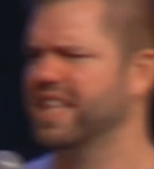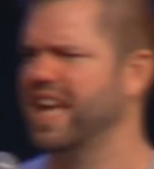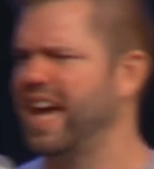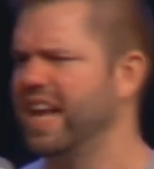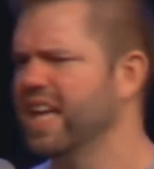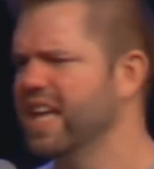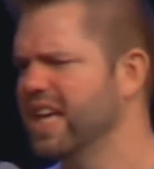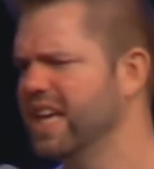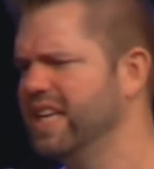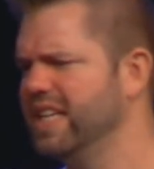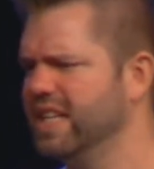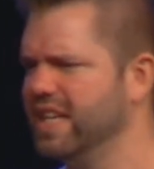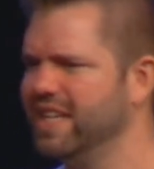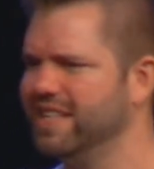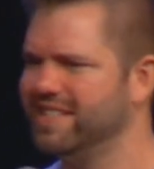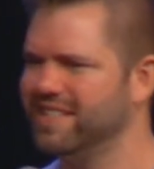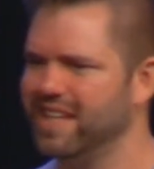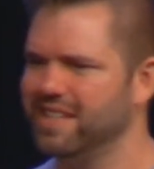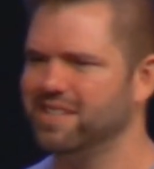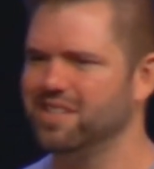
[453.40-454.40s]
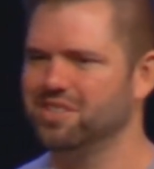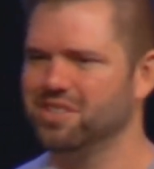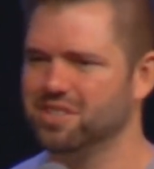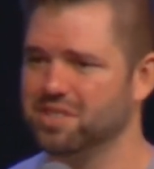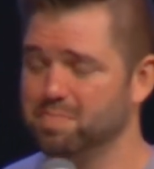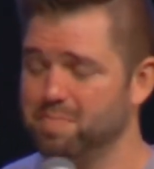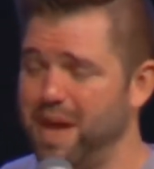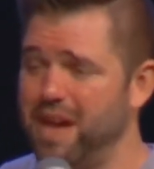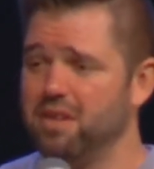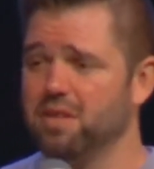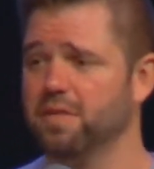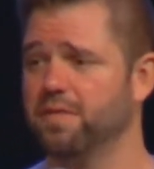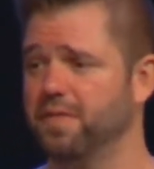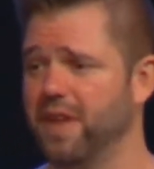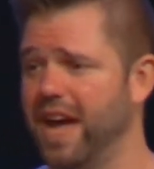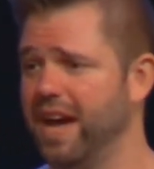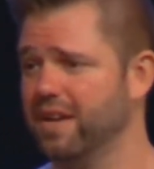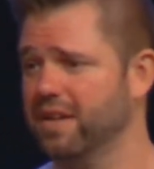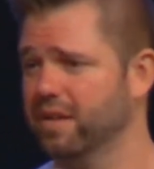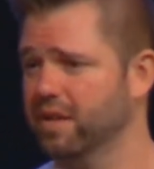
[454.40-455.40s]
like that. He, he says it just
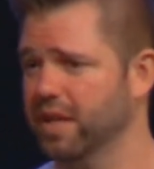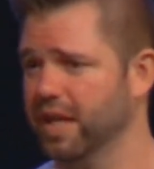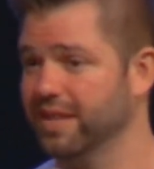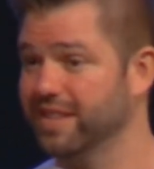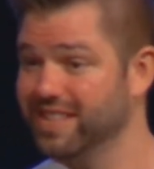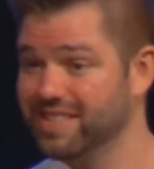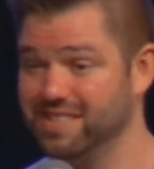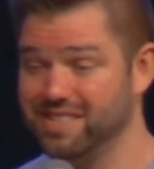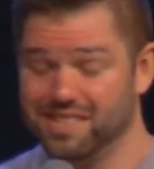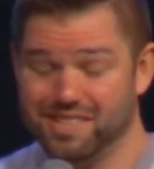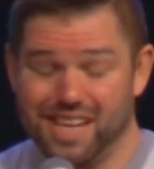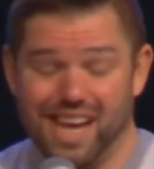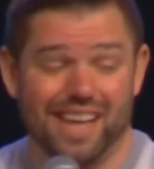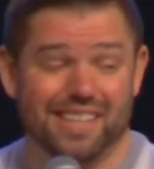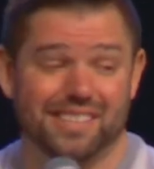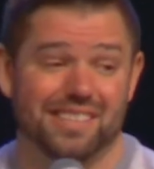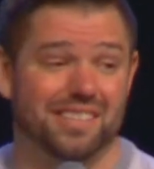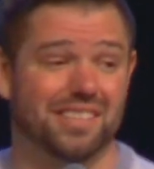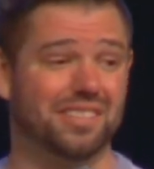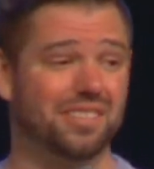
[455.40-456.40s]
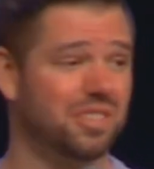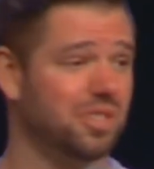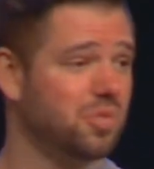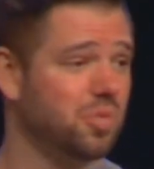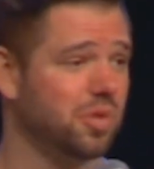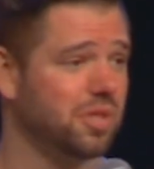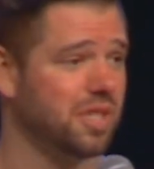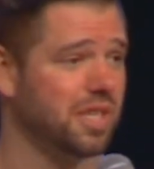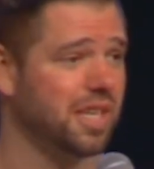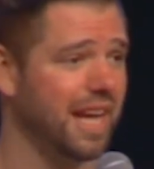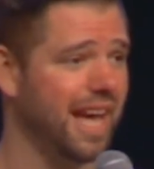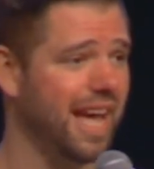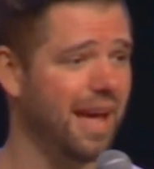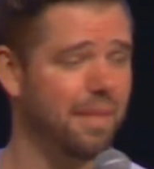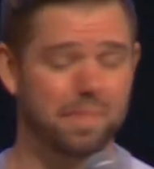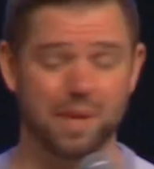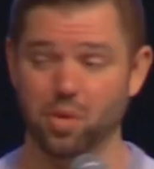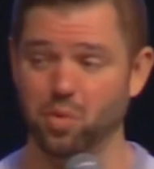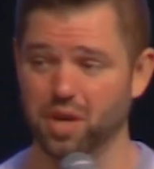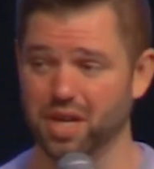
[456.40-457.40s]
matter-of-factly, like, this is, guys, this is just what's going to
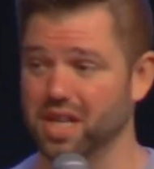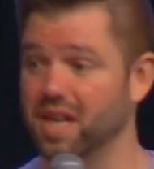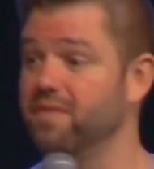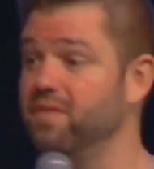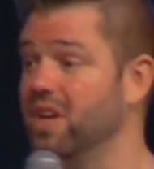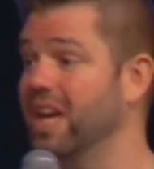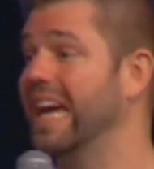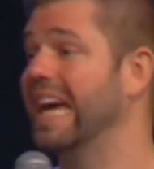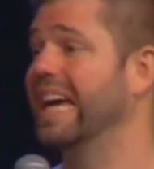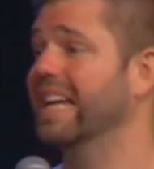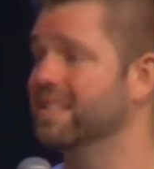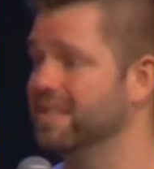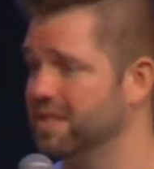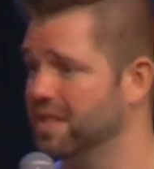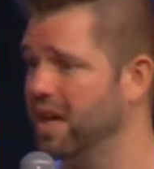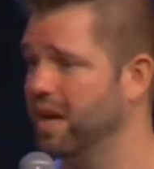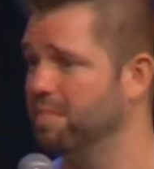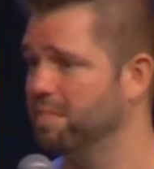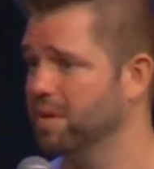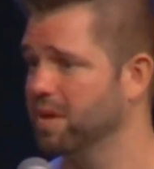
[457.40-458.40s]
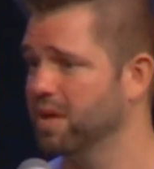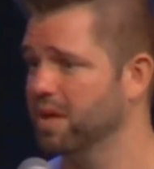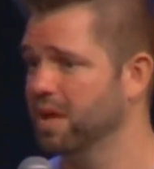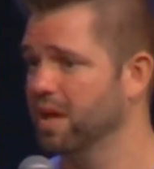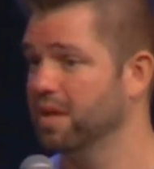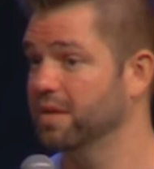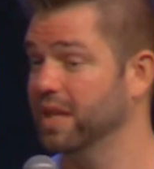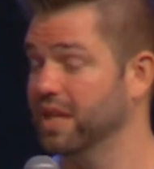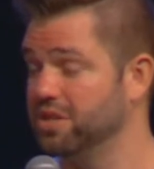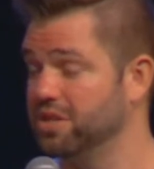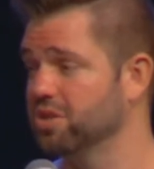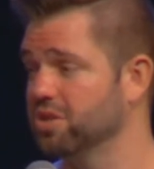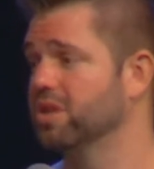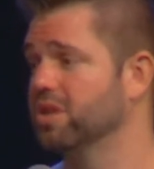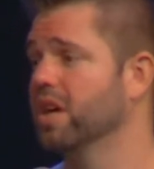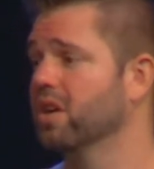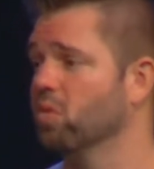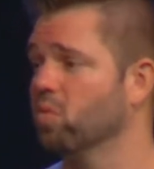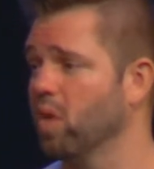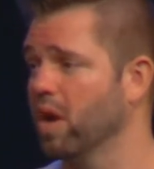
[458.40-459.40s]
happen. I want to give you a heads up that you're
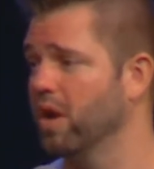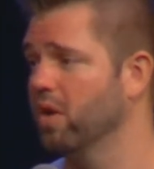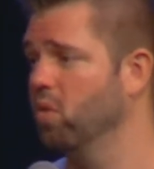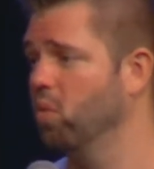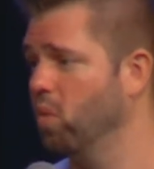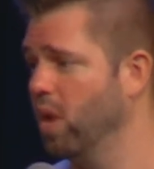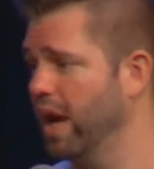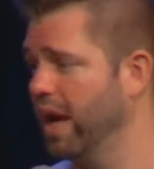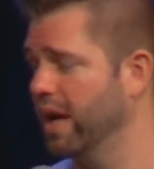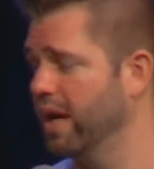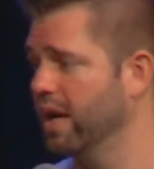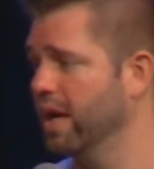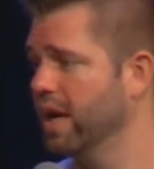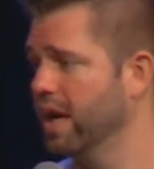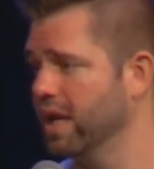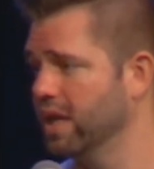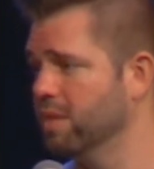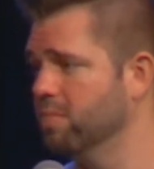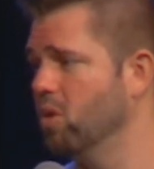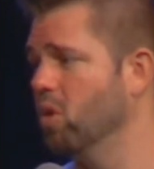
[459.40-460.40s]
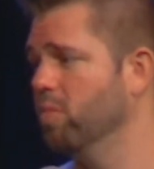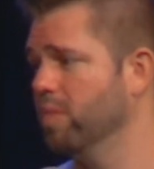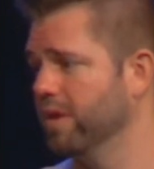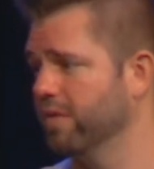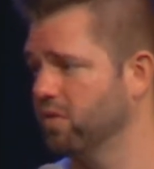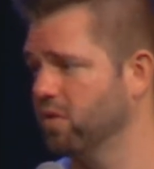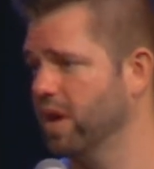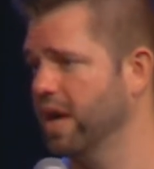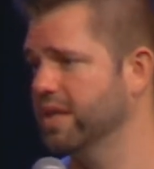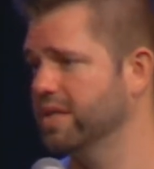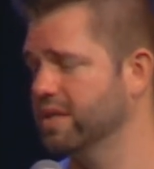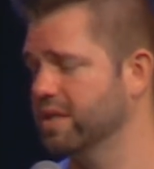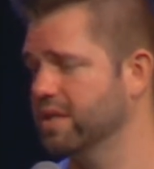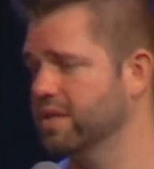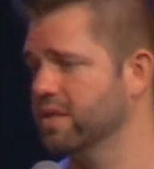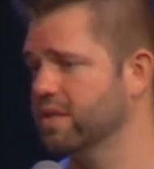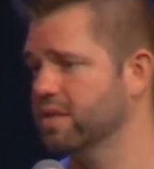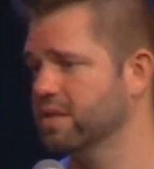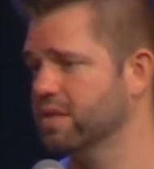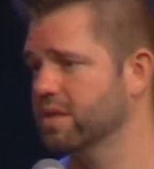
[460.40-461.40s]
going to run away in the moment of
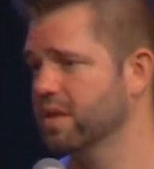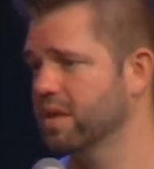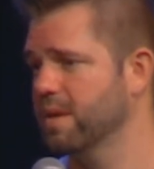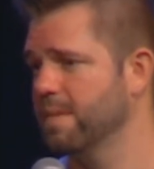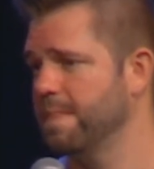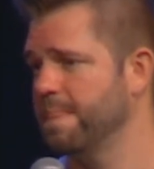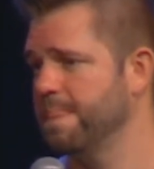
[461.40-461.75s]
crisis.